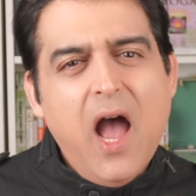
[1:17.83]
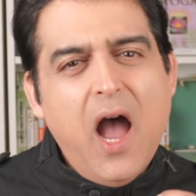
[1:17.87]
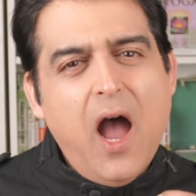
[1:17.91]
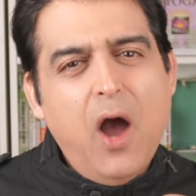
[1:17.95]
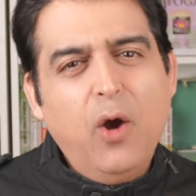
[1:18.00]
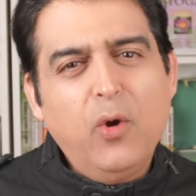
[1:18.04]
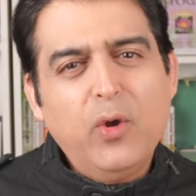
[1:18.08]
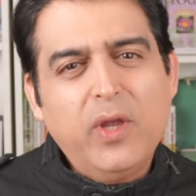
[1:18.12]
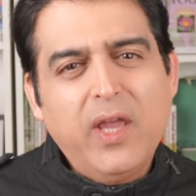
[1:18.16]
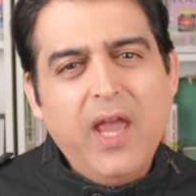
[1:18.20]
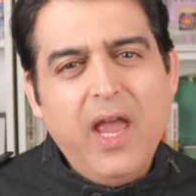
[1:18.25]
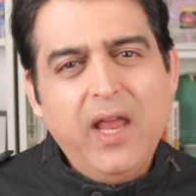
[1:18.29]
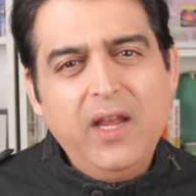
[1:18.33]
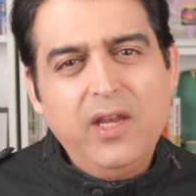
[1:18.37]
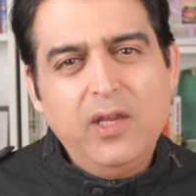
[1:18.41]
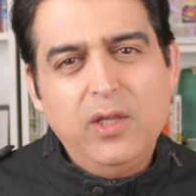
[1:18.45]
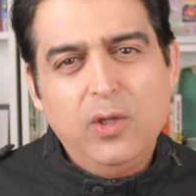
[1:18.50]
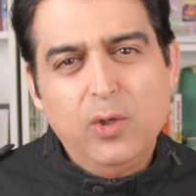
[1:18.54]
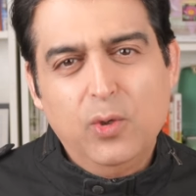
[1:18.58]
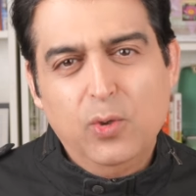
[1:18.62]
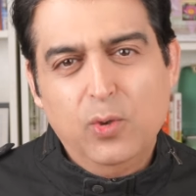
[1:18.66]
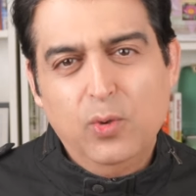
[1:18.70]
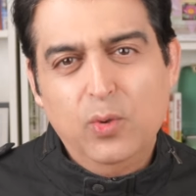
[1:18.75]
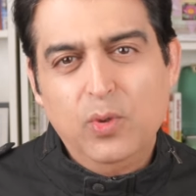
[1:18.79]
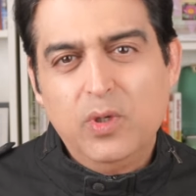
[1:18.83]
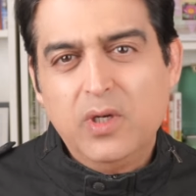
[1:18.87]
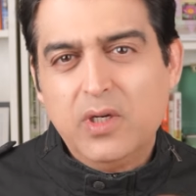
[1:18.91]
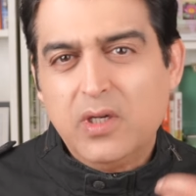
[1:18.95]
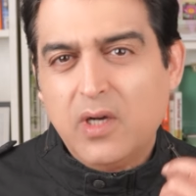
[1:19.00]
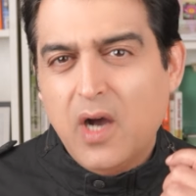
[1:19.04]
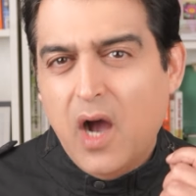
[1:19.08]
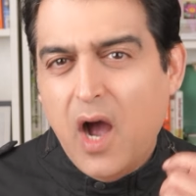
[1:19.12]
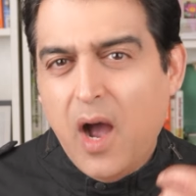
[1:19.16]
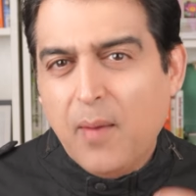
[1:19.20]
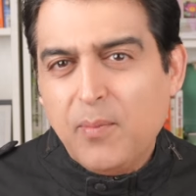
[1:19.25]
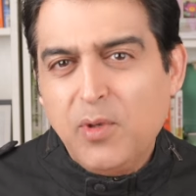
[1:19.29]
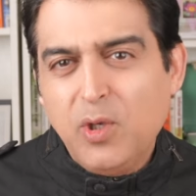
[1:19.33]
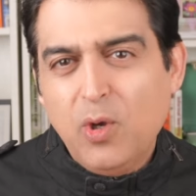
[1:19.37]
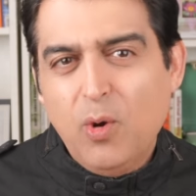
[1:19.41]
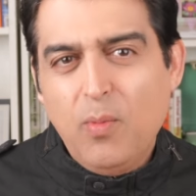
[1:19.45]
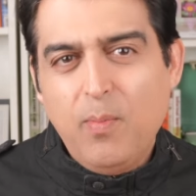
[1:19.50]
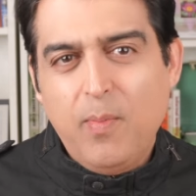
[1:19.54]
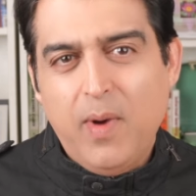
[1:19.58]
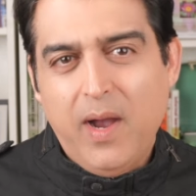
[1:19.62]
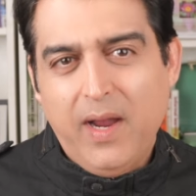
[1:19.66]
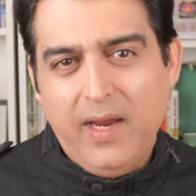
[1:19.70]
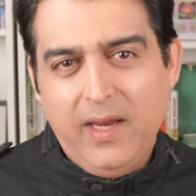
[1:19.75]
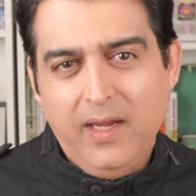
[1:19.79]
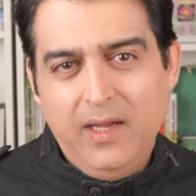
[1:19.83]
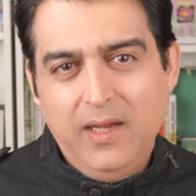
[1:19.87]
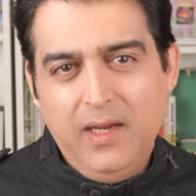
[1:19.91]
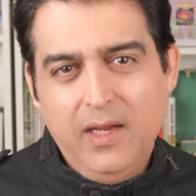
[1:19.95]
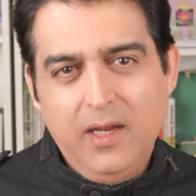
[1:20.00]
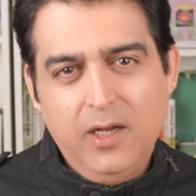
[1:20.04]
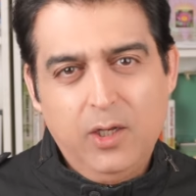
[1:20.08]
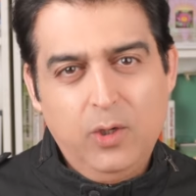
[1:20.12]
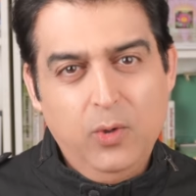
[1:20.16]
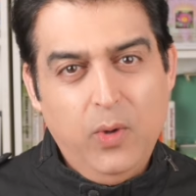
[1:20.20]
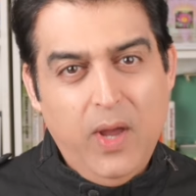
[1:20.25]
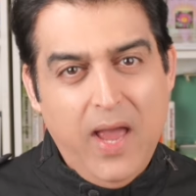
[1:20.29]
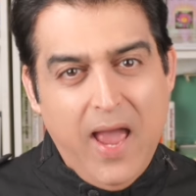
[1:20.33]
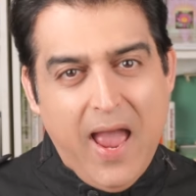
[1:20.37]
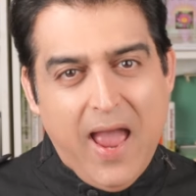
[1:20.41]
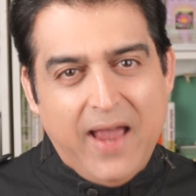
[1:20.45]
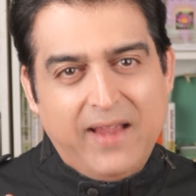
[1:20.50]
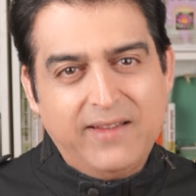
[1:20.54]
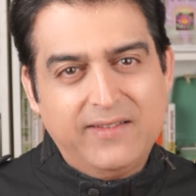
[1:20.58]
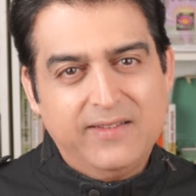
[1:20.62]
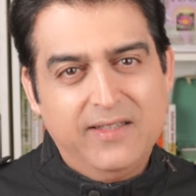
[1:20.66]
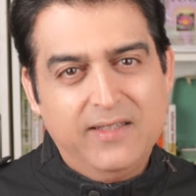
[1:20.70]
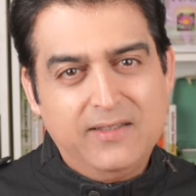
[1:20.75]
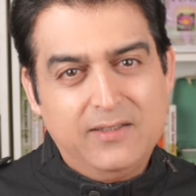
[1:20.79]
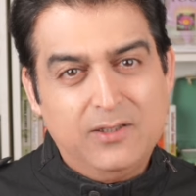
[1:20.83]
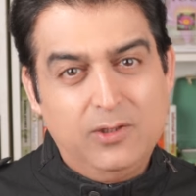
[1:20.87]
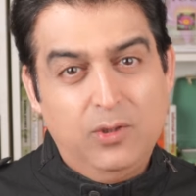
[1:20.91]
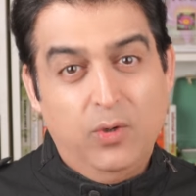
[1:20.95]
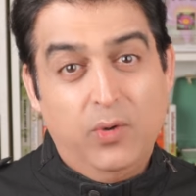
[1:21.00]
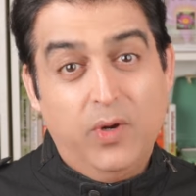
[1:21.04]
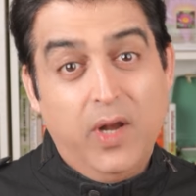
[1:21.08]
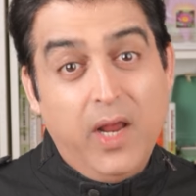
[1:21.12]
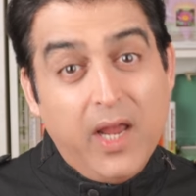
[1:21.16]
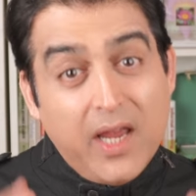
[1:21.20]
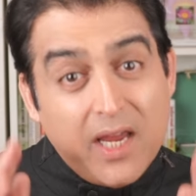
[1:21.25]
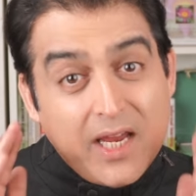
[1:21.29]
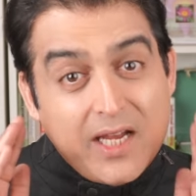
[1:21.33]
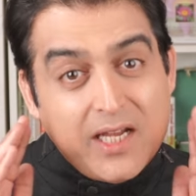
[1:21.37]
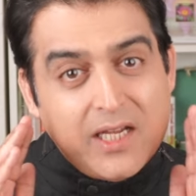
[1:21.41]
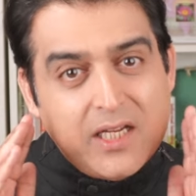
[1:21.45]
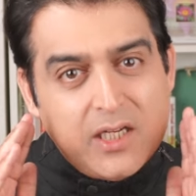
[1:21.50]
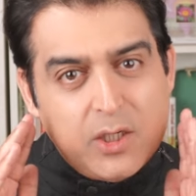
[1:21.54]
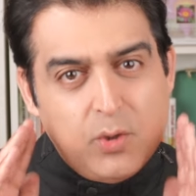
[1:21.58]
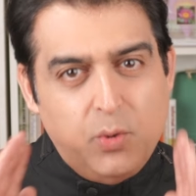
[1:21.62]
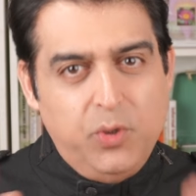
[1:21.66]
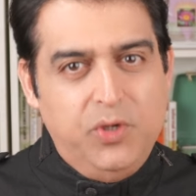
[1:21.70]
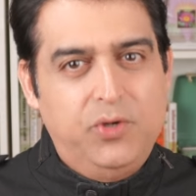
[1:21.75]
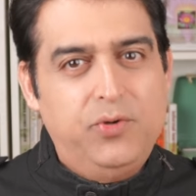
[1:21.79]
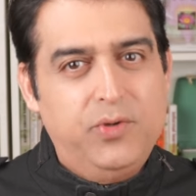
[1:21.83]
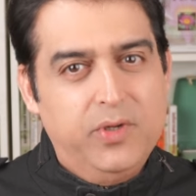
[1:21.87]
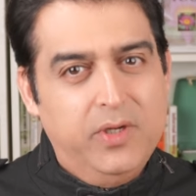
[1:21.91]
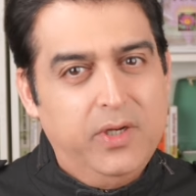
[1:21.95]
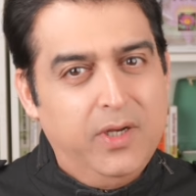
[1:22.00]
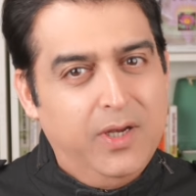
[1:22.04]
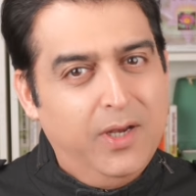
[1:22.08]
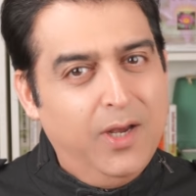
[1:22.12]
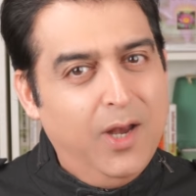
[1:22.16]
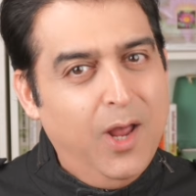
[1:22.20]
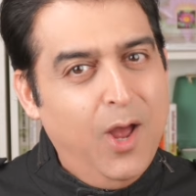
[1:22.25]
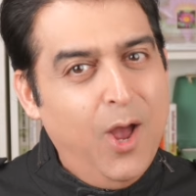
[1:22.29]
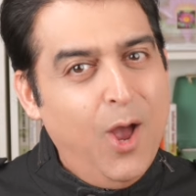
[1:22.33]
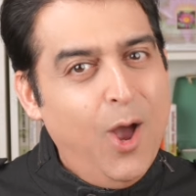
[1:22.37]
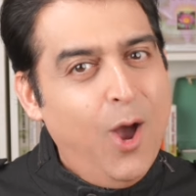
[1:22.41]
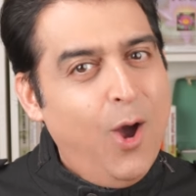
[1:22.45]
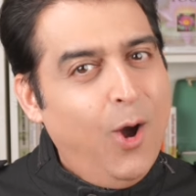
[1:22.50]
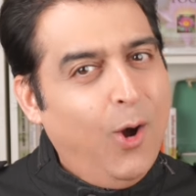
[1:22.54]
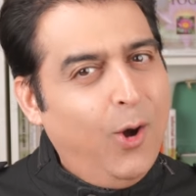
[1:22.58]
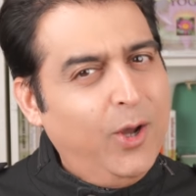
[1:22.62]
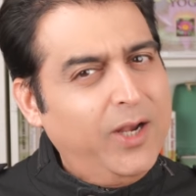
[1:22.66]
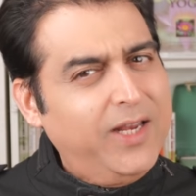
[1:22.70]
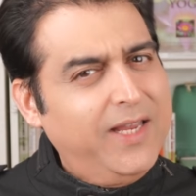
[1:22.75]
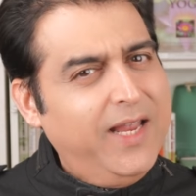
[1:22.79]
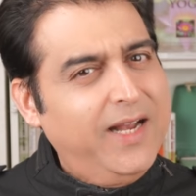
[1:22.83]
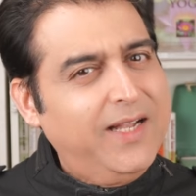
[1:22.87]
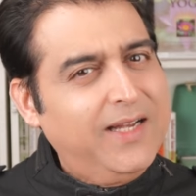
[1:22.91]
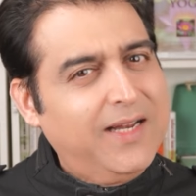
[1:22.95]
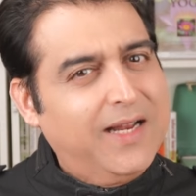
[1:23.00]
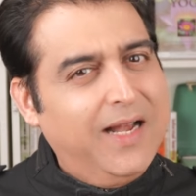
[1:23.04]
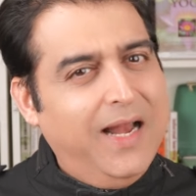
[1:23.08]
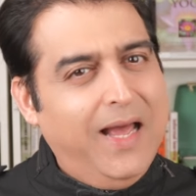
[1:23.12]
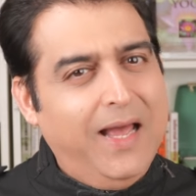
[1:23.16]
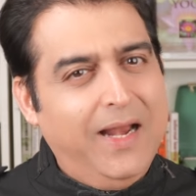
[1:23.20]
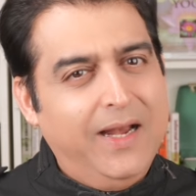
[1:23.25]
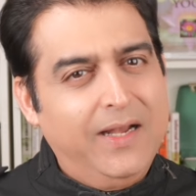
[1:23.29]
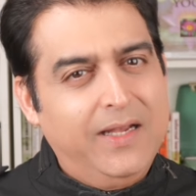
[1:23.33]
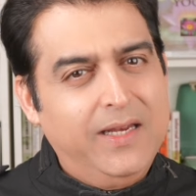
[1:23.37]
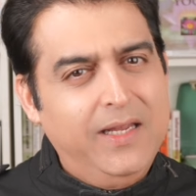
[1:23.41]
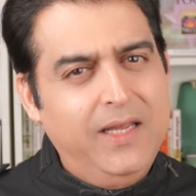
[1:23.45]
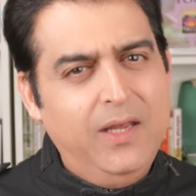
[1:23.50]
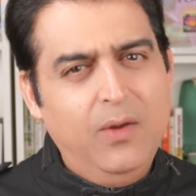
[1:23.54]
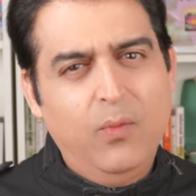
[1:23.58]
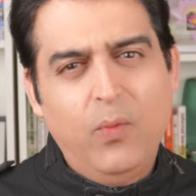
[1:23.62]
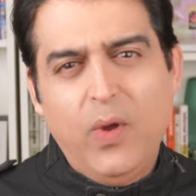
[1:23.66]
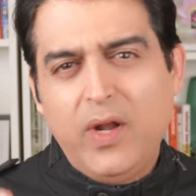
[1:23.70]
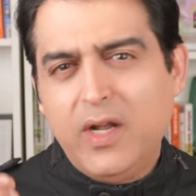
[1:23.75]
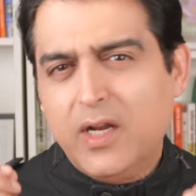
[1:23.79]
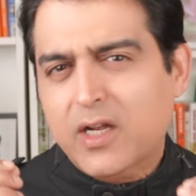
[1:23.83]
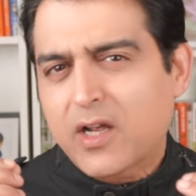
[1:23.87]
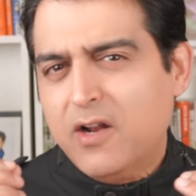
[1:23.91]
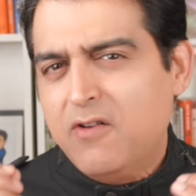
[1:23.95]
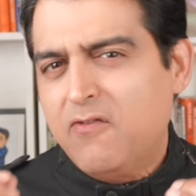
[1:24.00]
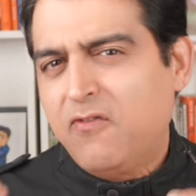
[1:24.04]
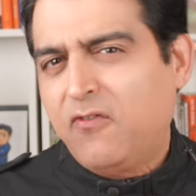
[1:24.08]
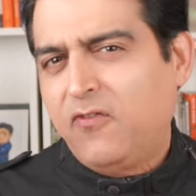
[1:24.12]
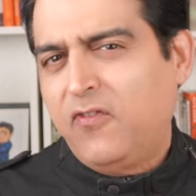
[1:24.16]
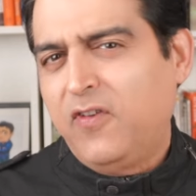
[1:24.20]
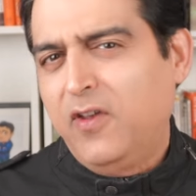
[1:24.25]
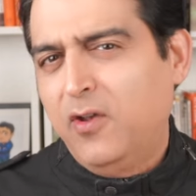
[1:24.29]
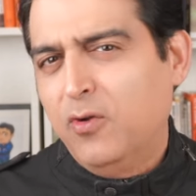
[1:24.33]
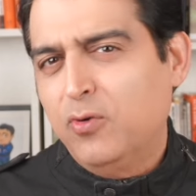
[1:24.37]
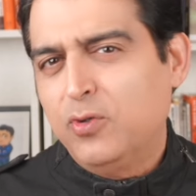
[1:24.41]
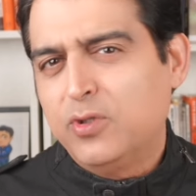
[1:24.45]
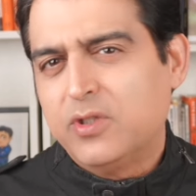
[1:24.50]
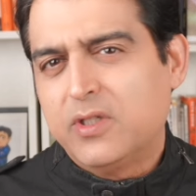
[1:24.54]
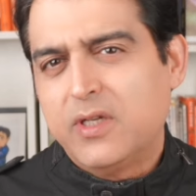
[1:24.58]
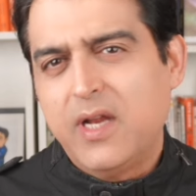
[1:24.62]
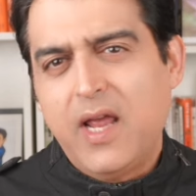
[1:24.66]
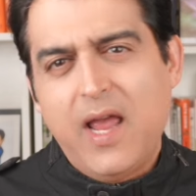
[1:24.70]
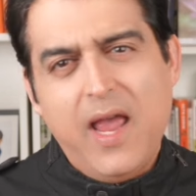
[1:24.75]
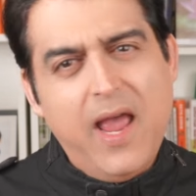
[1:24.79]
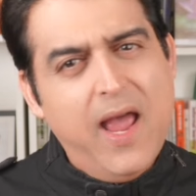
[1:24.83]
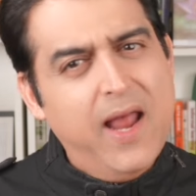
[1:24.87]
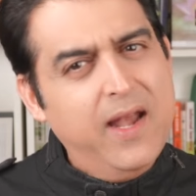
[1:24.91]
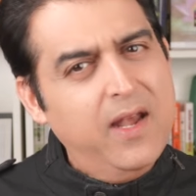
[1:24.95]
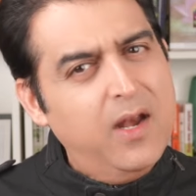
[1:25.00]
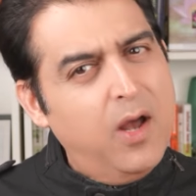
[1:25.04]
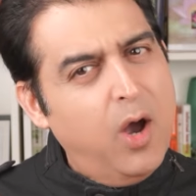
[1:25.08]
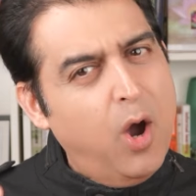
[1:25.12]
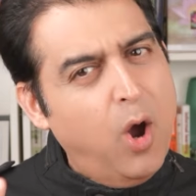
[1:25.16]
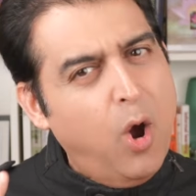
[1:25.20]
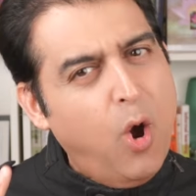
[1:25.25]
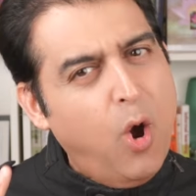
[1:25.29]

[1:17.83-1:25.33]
How can you calm your mind to access your intuition or get clarity when confused and